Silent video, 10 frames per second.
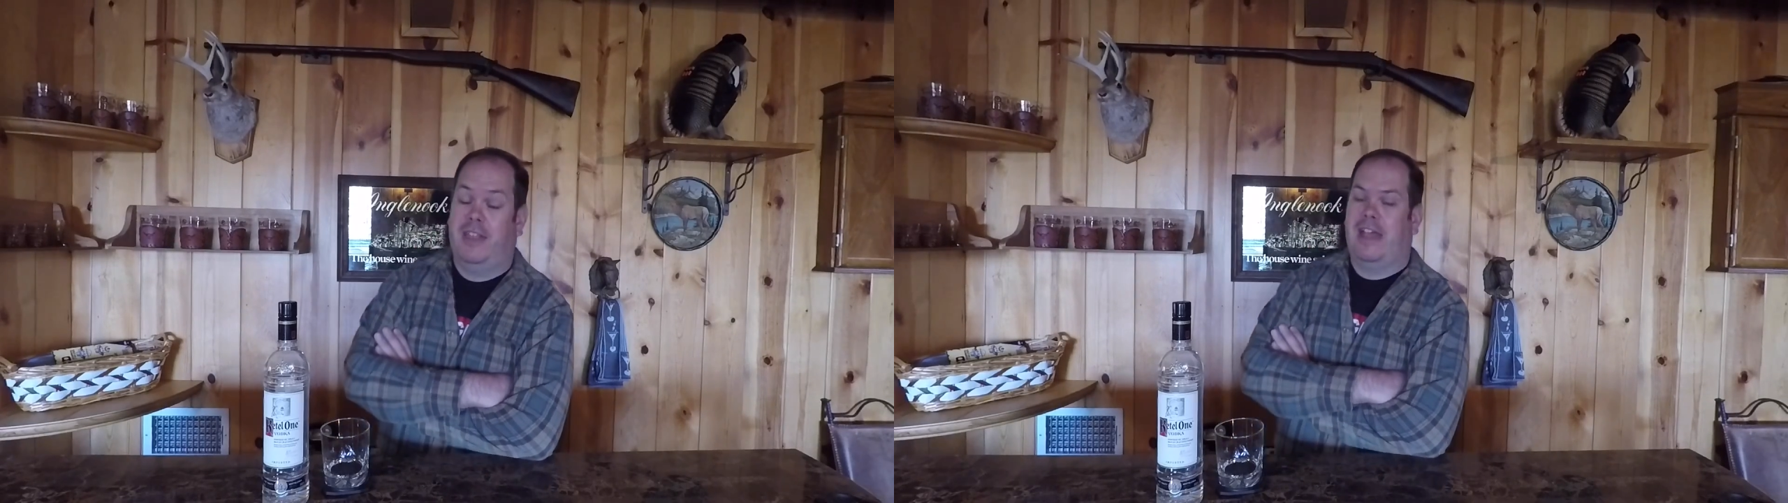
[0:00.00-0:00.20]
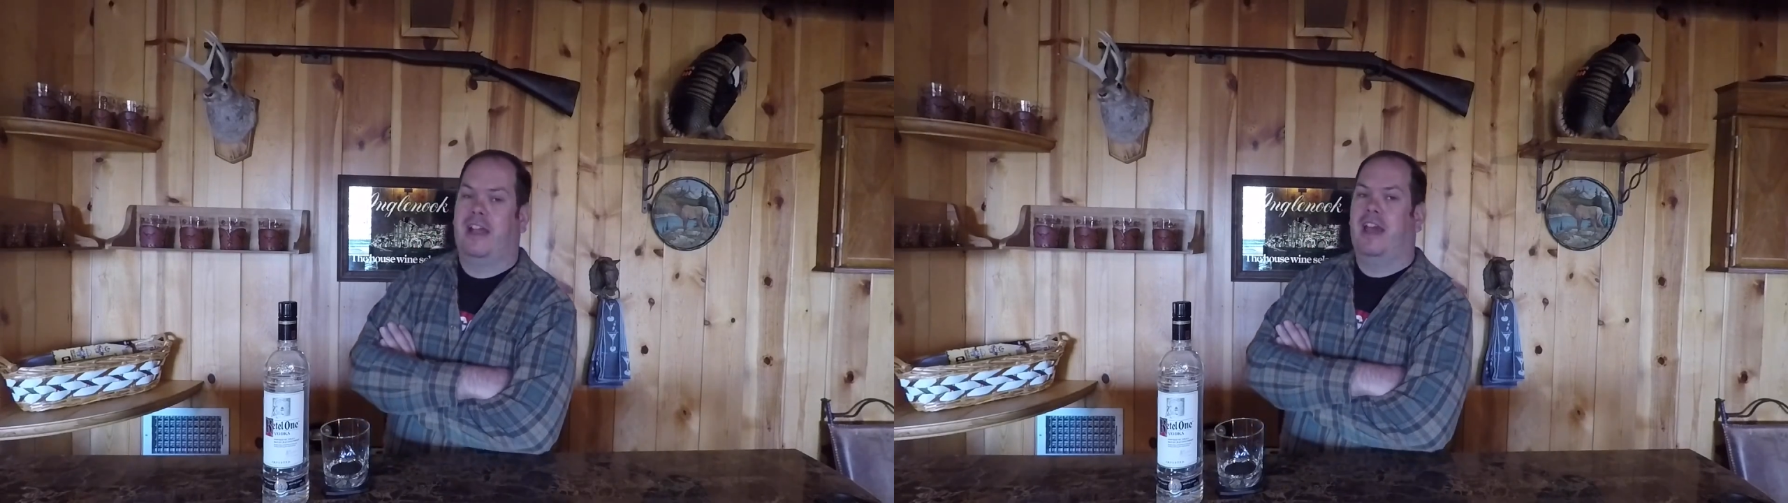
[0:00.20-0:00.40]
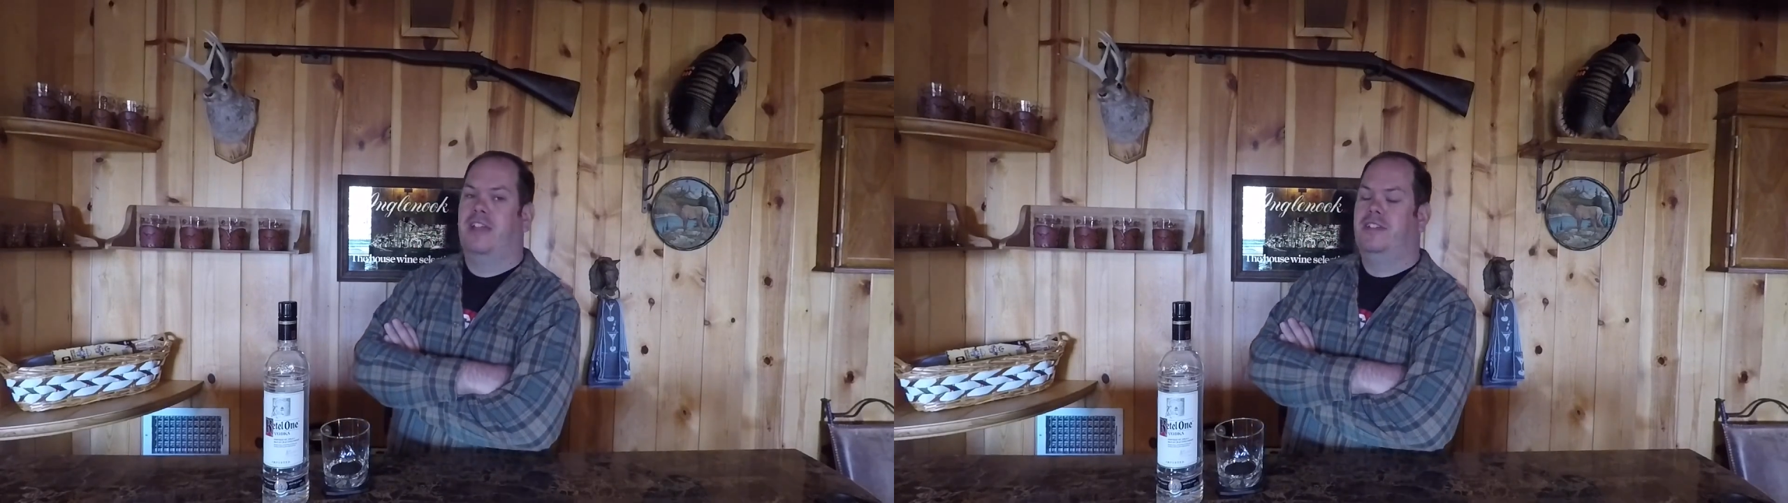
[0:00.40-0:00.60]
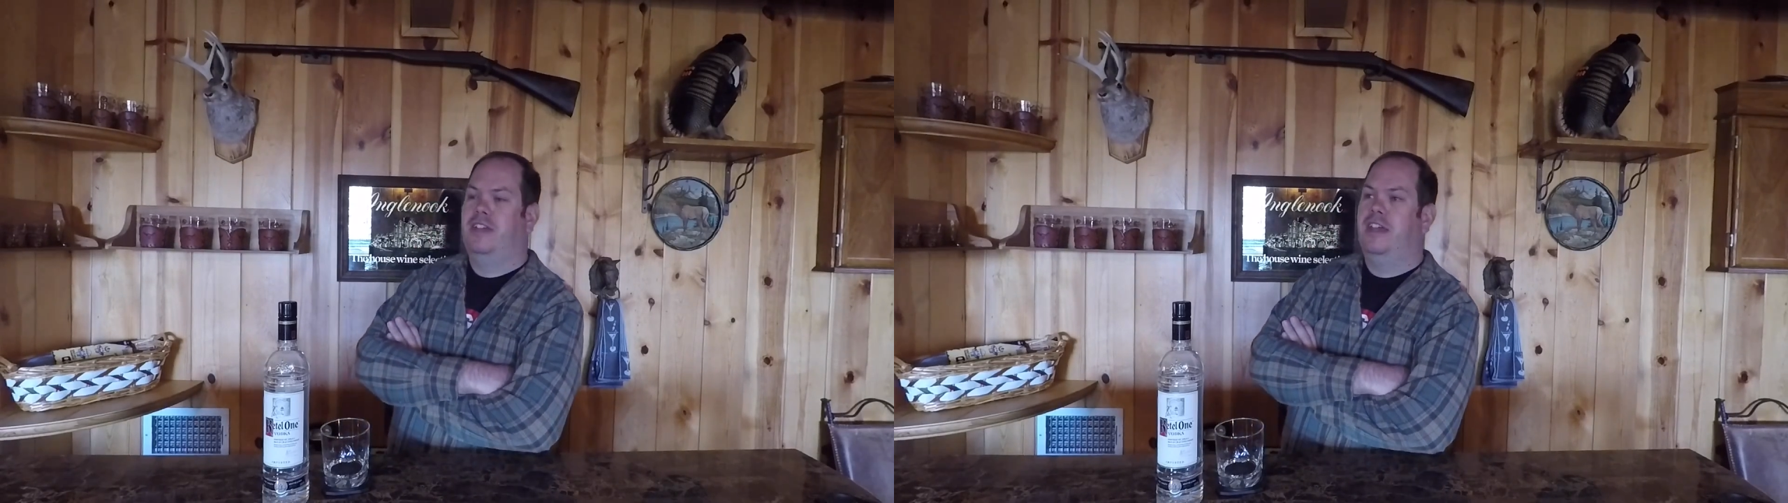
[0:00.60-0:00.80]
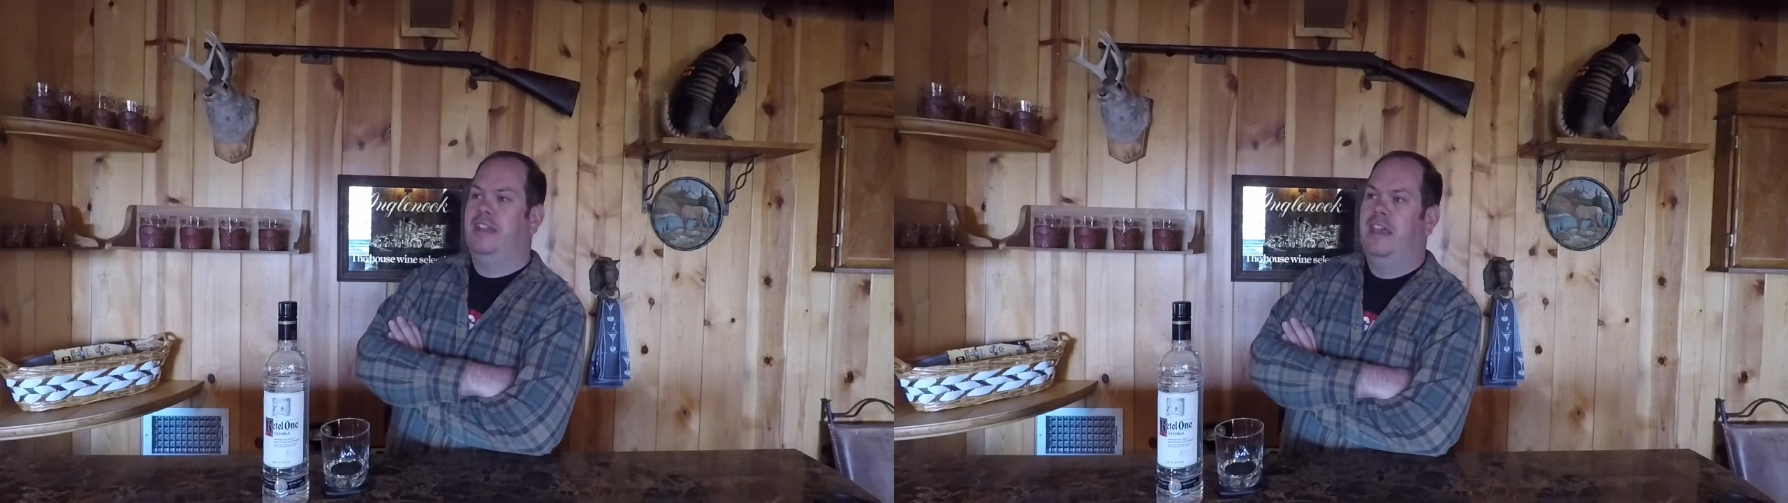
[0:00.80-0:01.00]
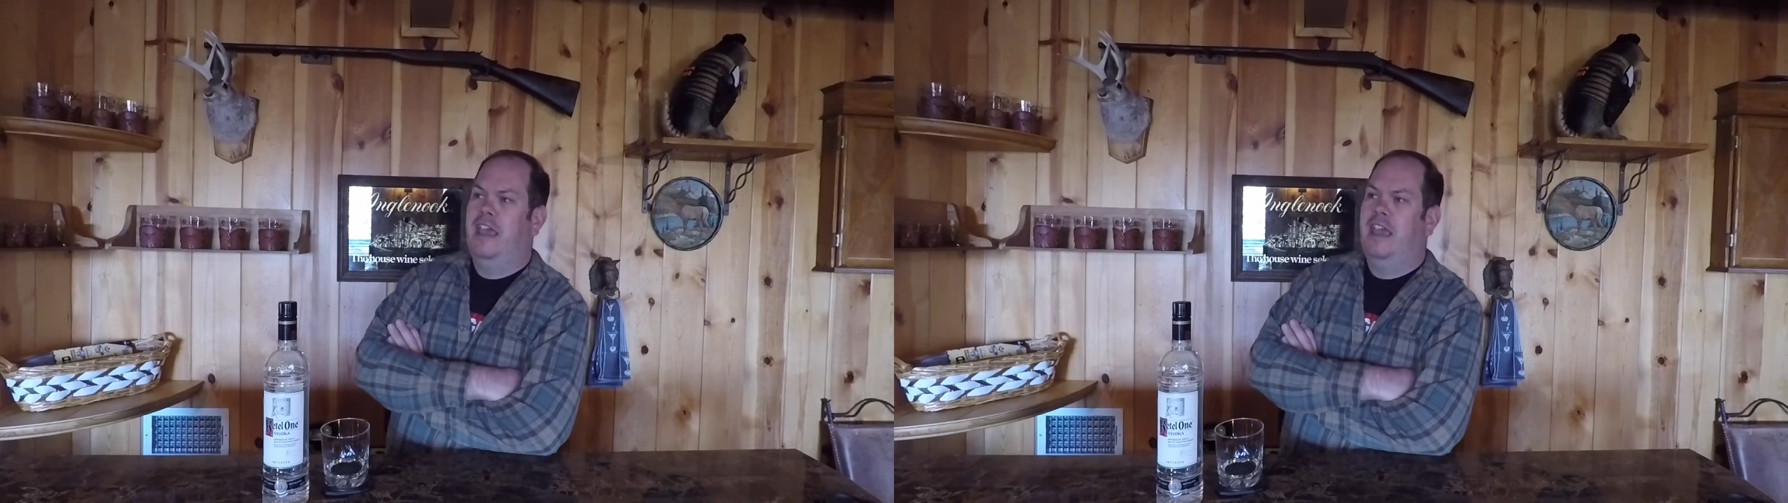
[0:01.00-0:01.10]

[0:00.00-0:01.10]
that kind of shit,